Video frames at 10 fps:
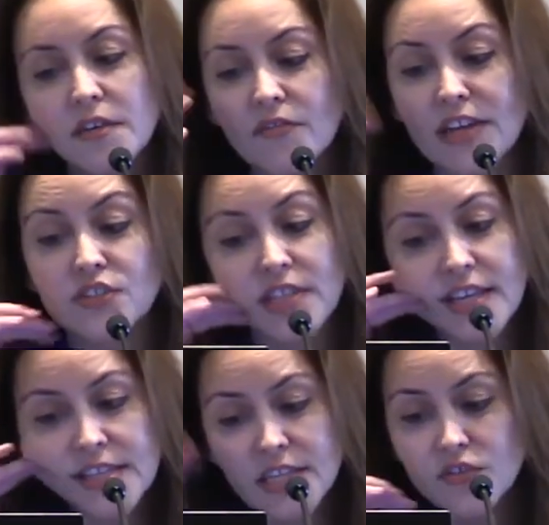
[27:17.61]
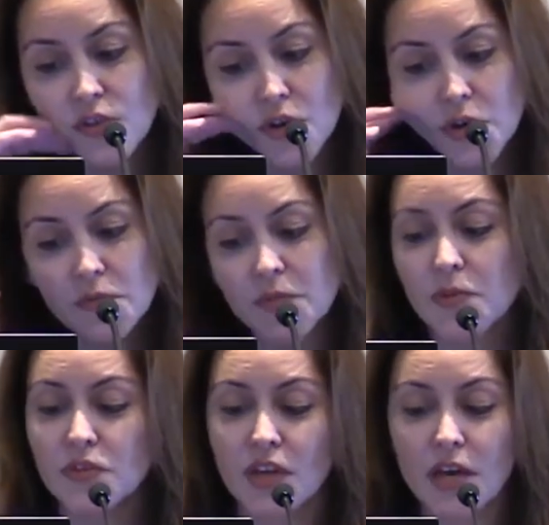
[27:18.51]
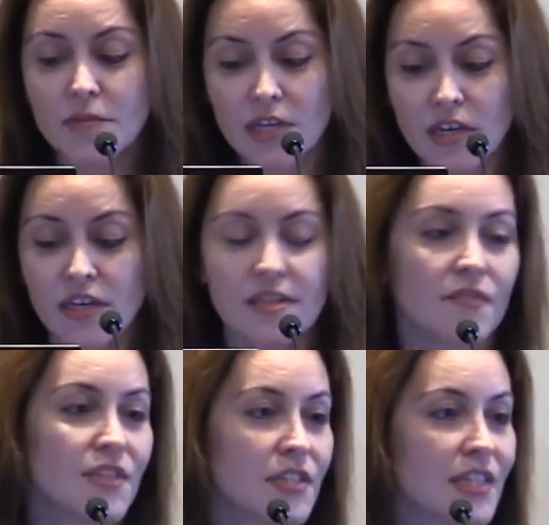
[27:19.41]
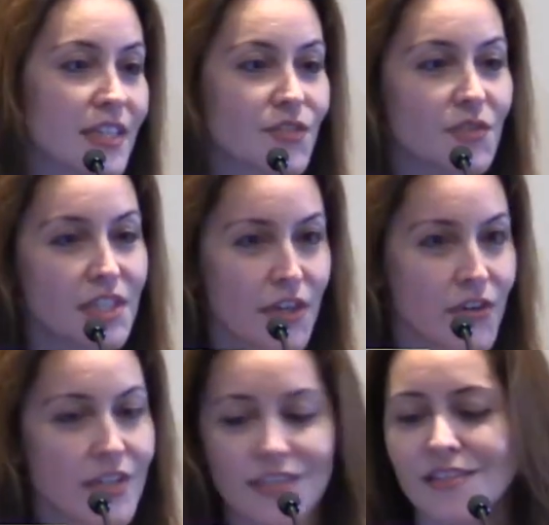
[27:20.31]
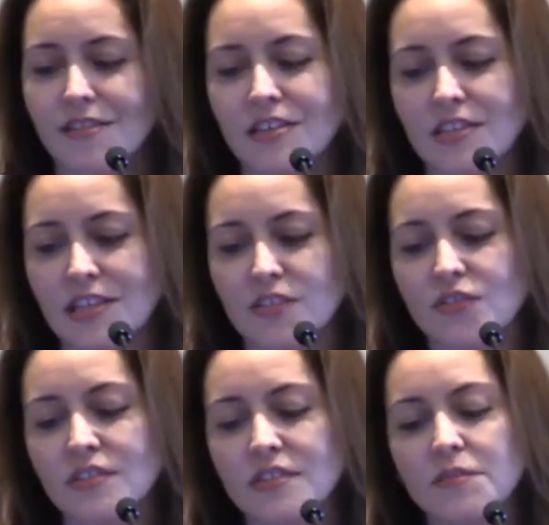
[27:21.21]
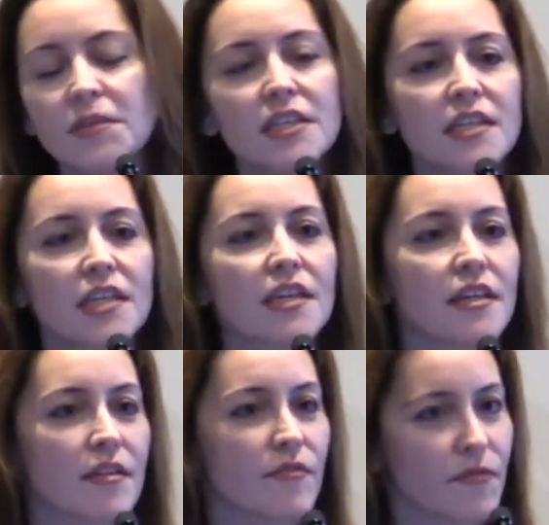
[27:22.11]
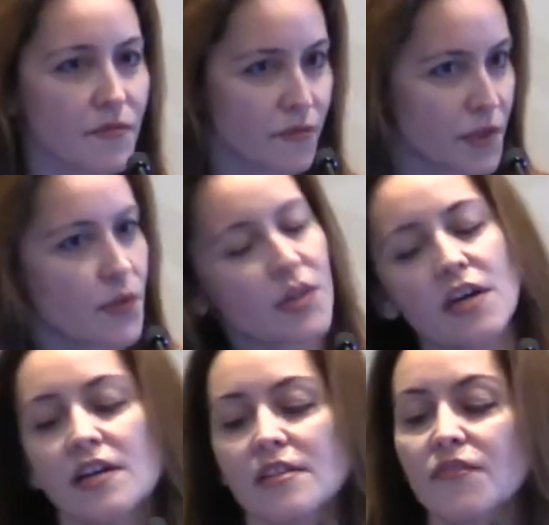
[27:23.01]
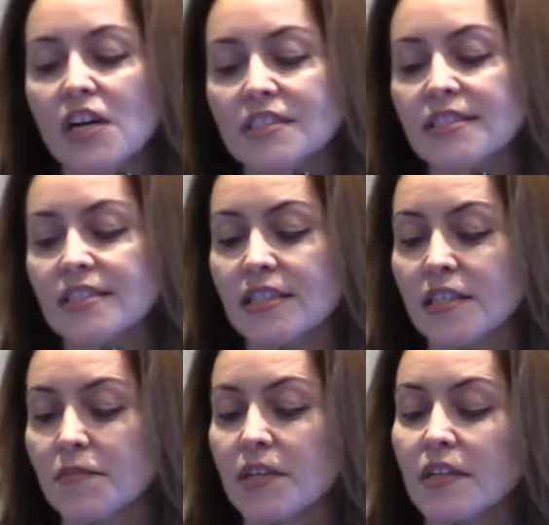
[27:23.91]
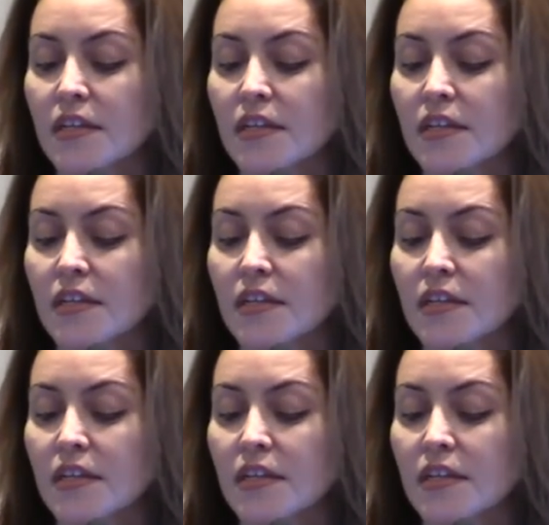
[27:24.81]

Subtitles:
Fragile X syndrome, the most common cause of inherited intellectual disability and a frequent cause of autism.